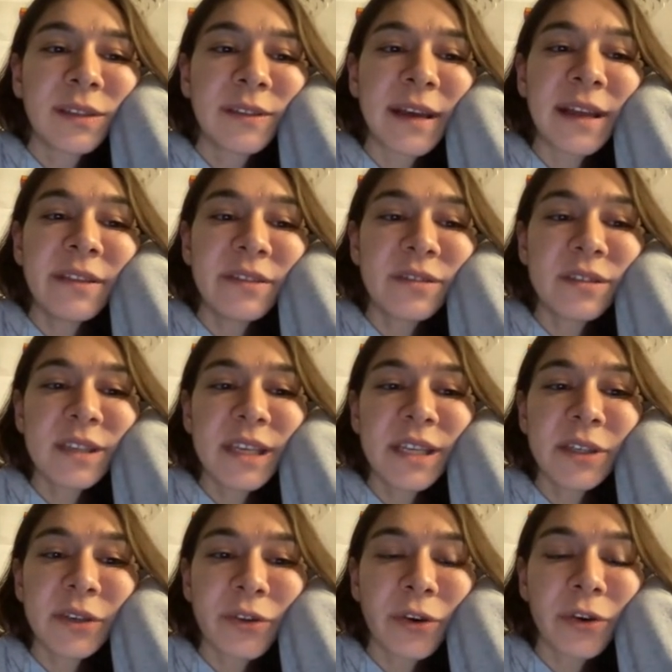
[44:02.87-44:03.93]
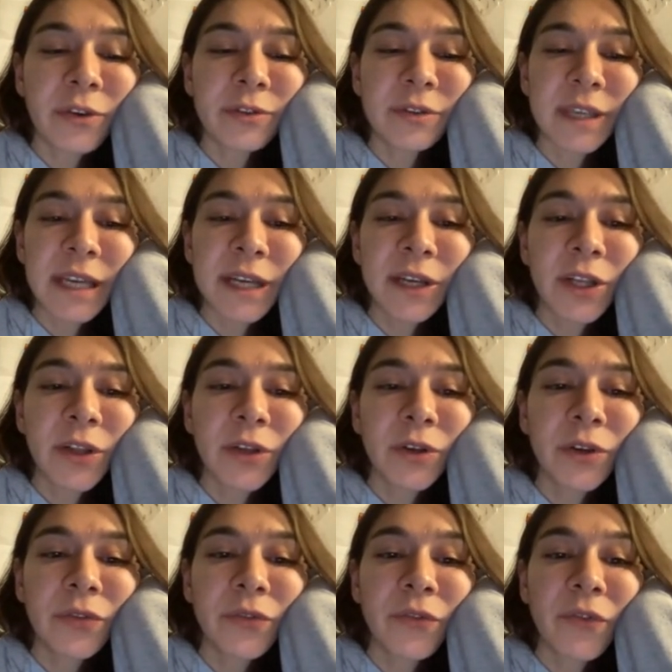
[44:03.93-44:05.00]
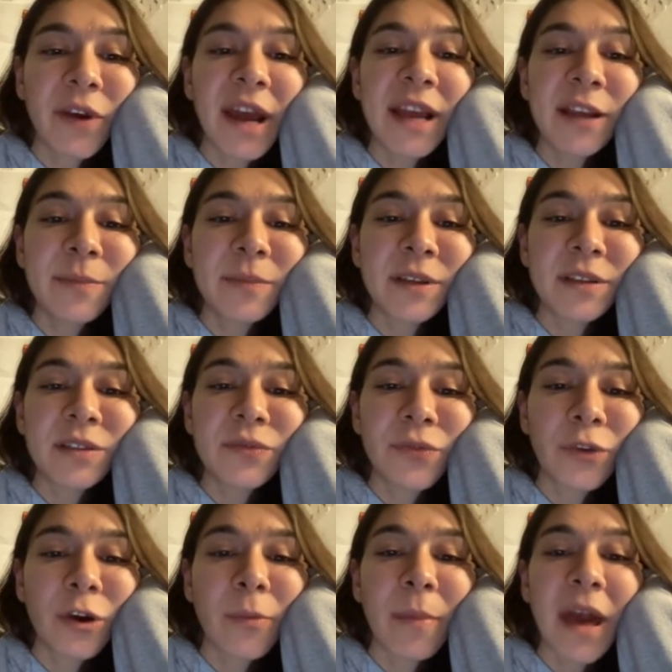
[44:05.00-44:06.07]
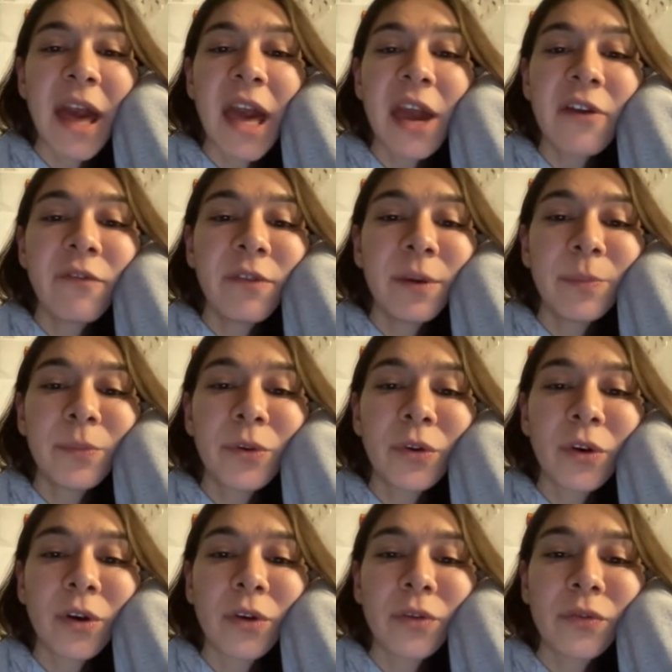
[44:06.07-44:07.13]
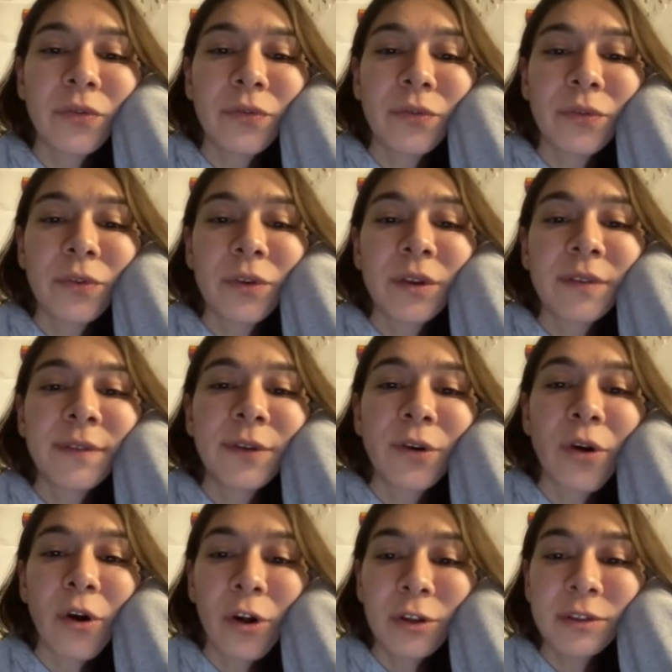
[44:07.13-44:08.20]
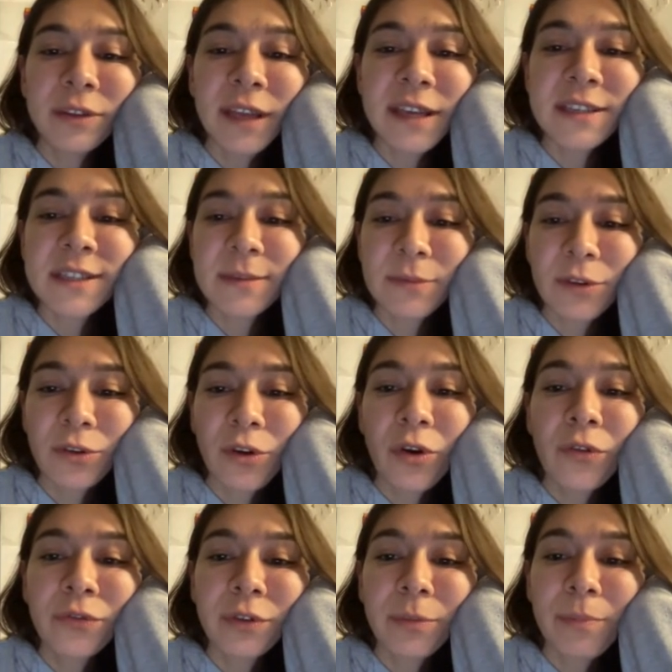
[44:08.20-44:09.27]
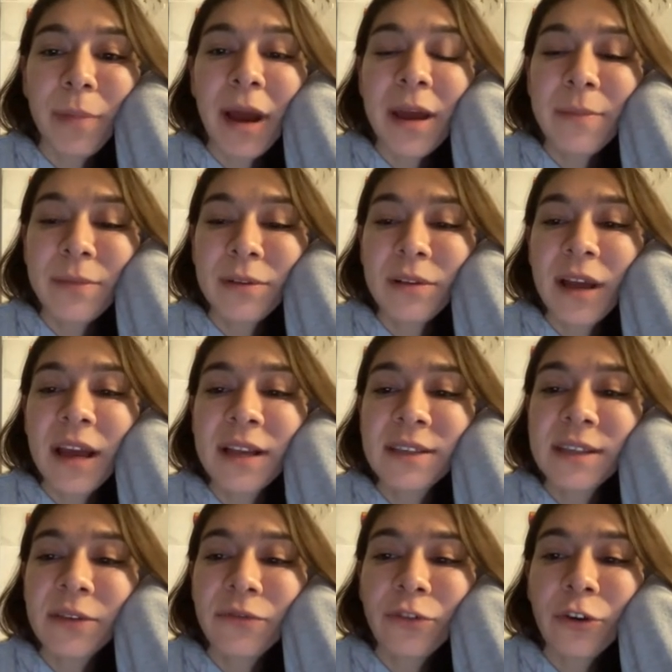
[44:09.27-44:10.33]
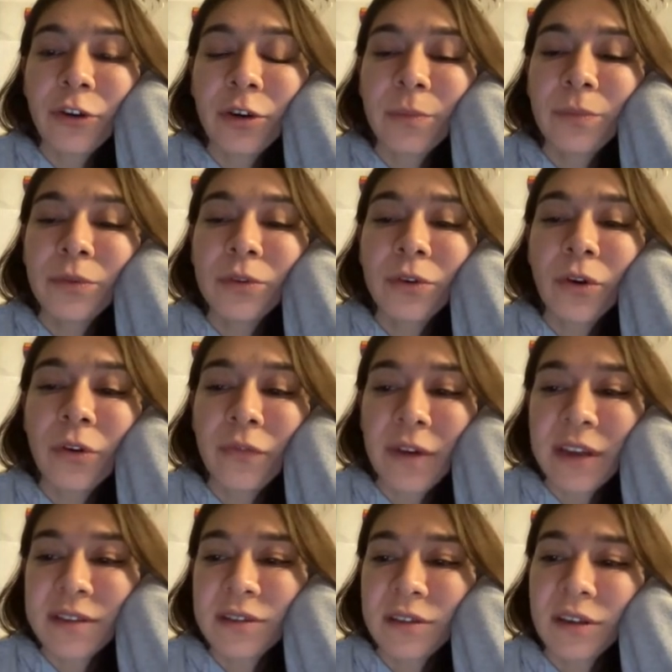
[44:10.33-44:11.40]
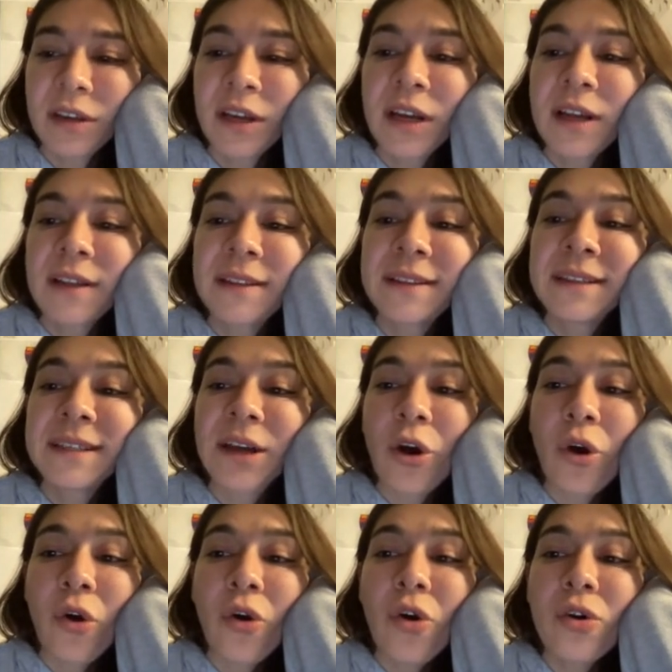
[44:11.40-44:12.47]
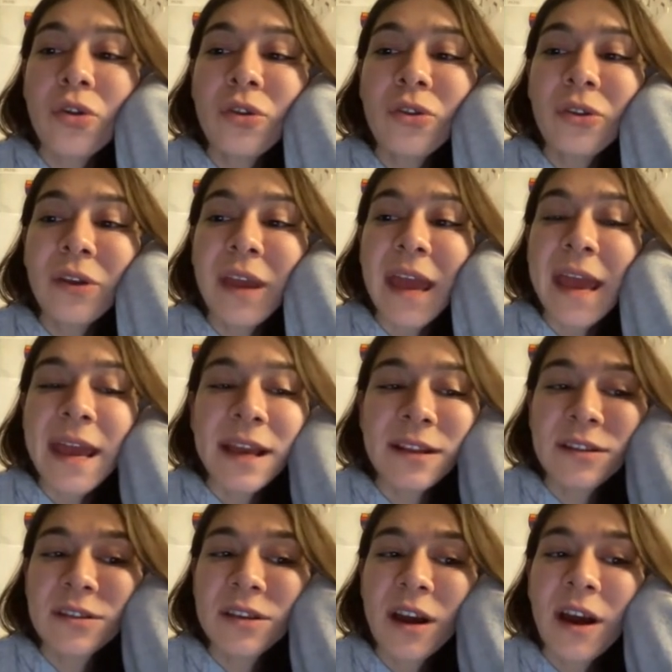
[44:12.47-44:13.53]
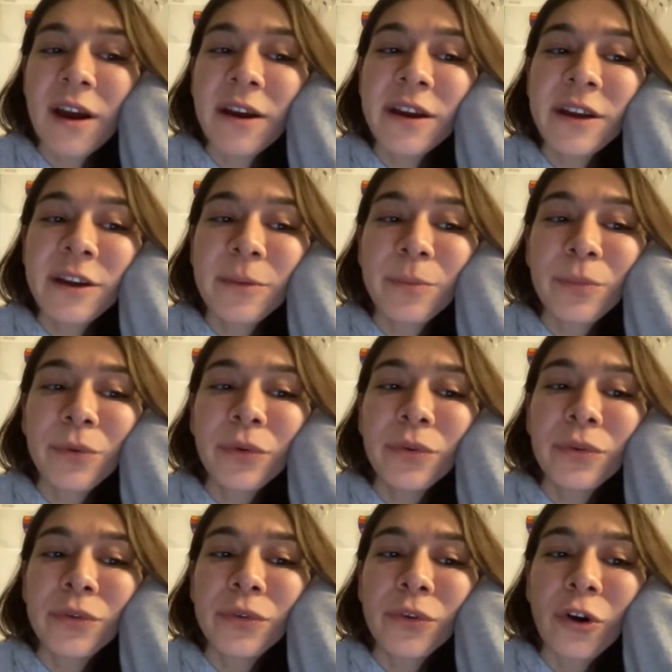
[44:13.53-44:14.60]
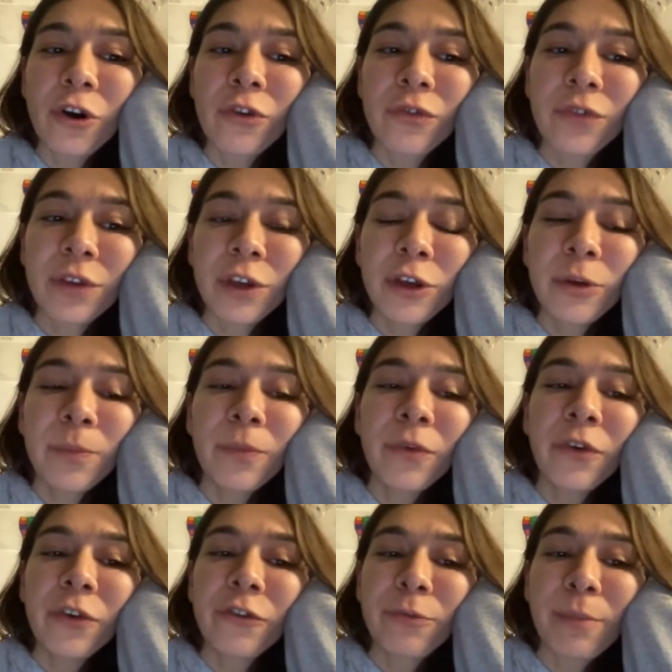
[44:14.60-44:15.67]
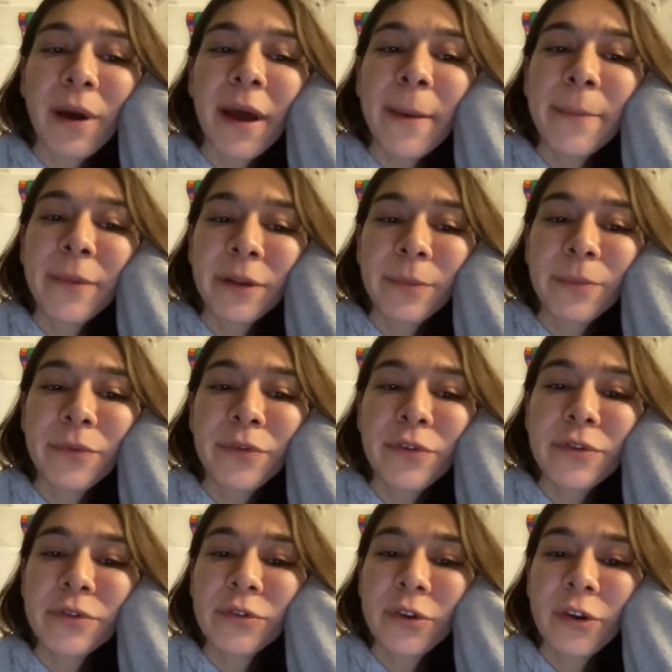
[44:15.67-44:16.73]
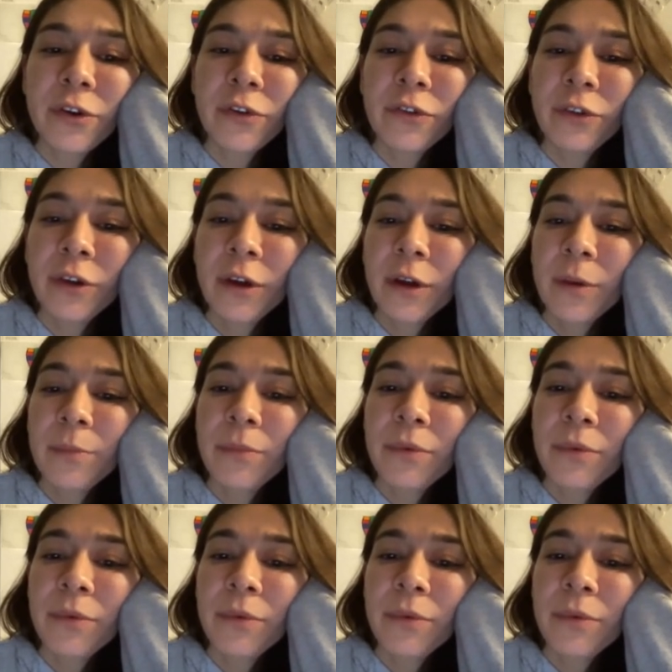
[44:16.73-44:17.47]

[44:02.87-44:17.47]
The Dead Sea Scrolls include fragments from every book of the Old Testament of the Bible except for the book of Esther. The only entire book of Hebrew Bible preserved,